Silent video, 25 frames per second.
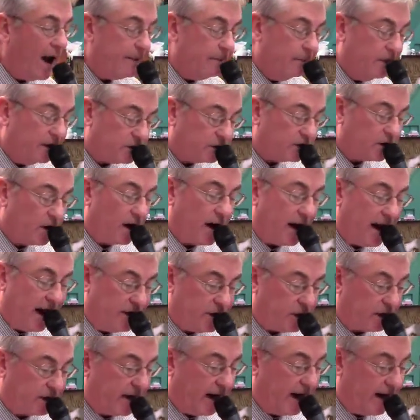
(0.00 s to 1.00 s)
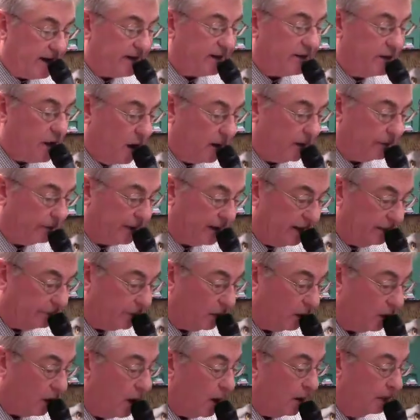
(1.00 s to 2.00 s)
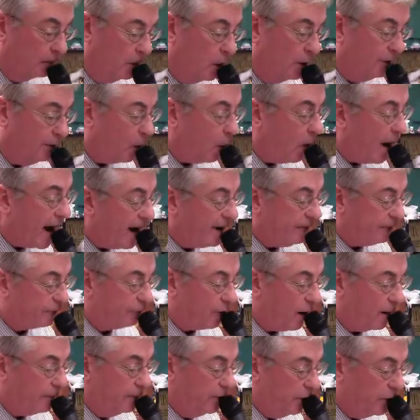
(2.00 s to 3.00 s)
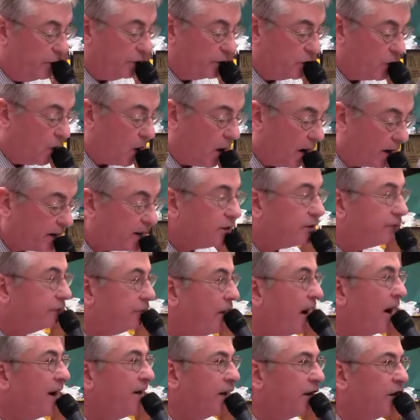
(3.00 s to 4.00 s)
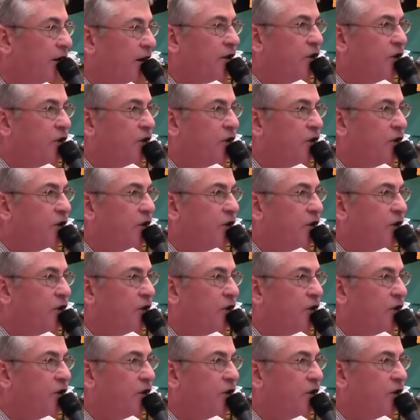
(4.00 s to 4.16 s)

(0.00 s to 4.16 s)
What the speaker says: must our educated young people move away from New York to find a good